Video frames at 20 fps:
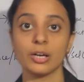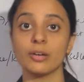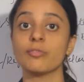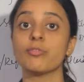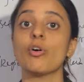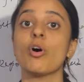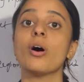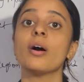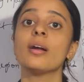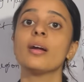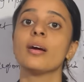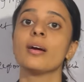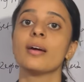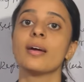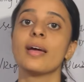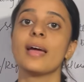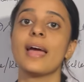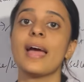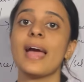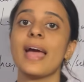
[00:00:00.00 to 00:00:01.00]
for
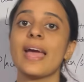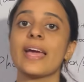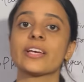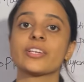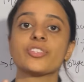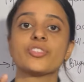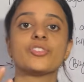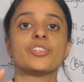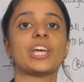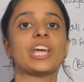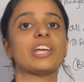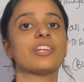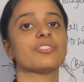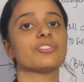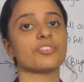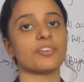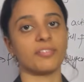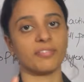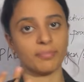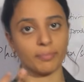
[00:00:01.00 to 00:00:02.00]

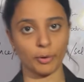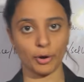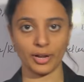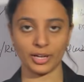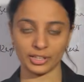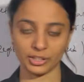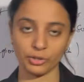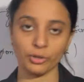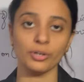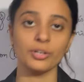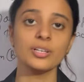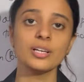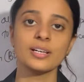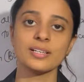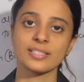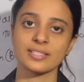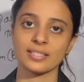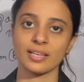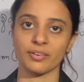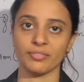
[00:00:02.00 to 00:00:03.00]
exchange of product or
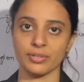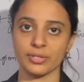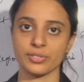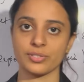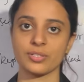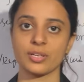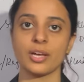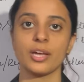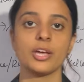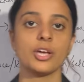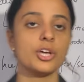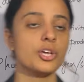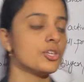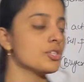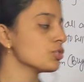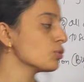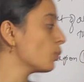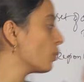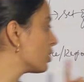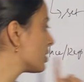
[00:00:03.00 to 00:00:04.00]
service.
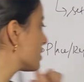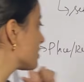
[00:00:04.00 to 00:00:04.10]
So what